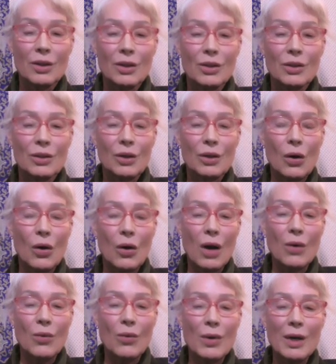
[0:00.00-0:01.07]
So
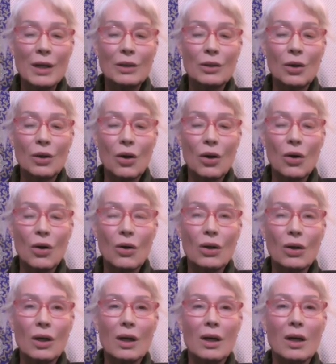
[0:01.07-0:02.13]
I want to talk
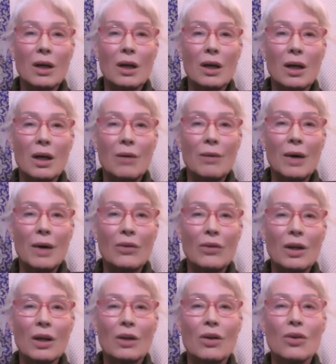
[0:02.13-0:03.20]
about
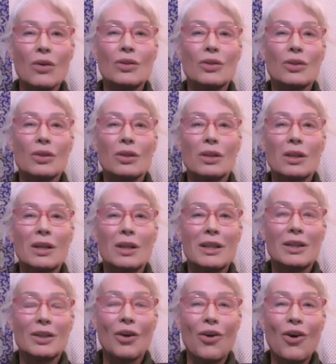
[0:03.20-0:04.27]
the
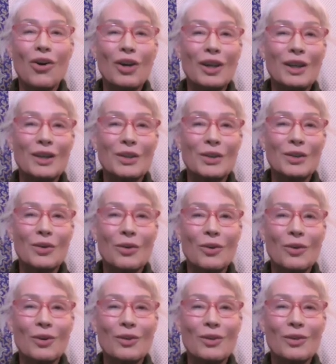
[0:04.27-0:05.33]
consciousness only
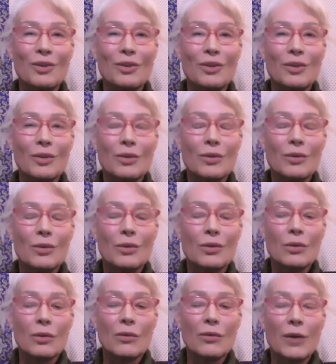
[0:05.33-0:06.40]
school,
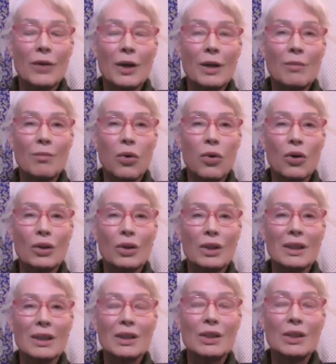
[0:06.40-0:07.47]
very
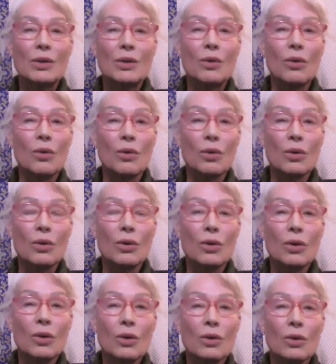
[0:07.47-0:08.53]
important school,
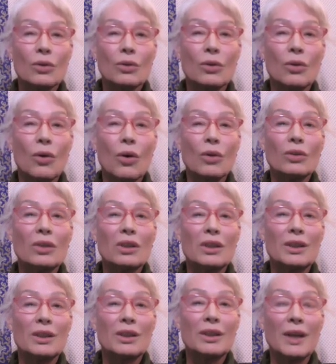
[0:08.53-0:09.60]
to
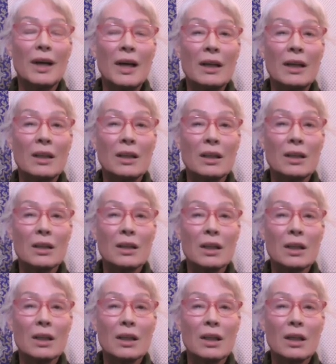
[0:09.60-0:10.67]
understand
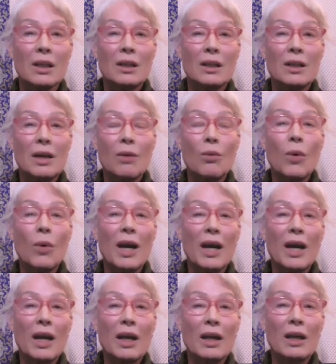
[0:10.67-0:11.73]
the
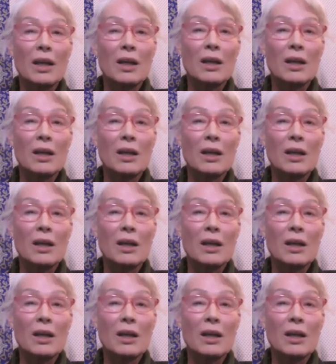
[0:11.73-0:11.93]
way